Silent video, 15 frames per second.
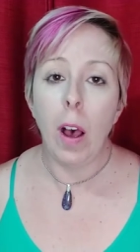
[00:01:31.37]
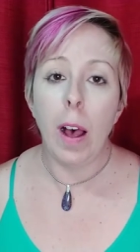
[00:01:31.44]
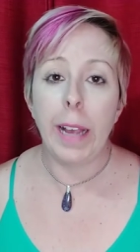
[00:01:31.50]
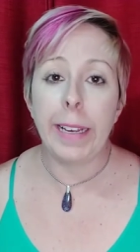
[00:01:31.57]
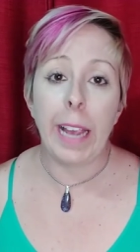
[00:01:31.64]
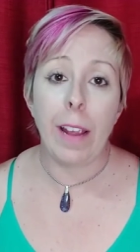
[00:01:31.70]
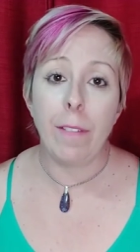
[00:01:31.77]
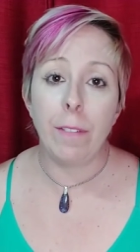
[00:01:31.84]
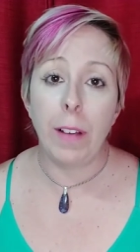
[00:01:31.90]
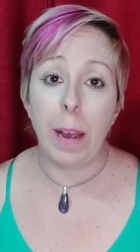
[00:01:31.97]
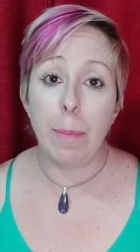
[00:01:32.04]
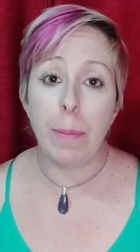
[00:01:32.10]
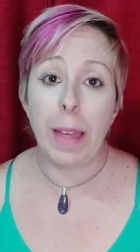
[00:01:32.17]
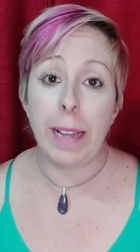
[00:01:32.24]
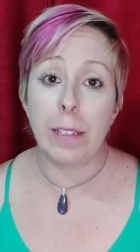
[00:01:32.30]
I gave
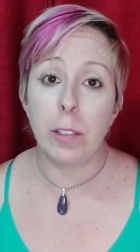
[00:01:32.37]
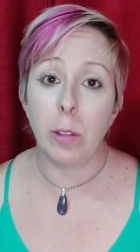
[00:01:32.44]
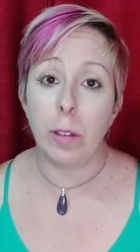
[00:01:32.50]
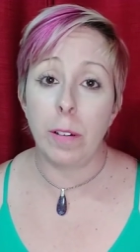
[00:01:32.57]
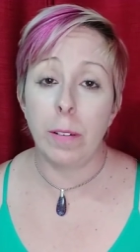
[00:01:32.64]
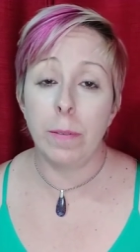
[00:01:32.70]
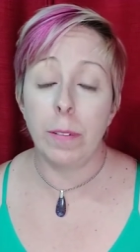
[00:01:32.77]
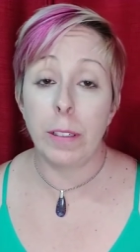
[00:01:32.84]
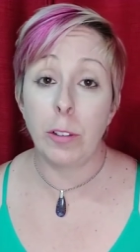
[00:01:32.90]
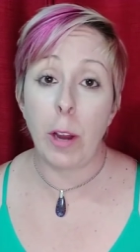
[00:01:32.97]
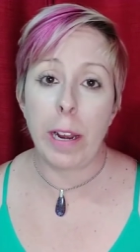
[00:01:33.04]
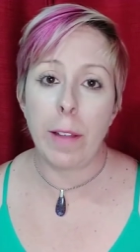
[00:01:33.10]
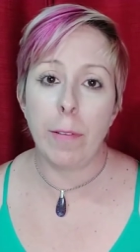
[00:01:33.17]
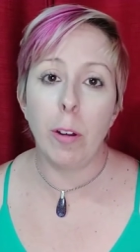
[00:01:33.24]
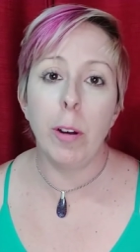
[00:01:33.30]
up that sort of
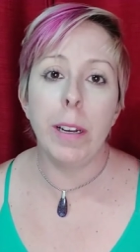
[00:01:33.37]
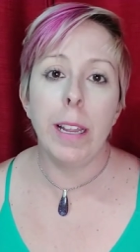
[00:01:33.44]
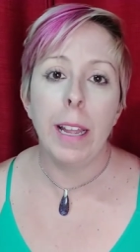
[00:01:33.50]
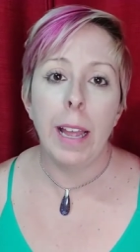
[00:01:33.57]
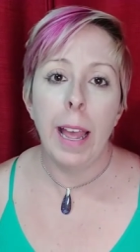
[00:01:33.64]
train of thought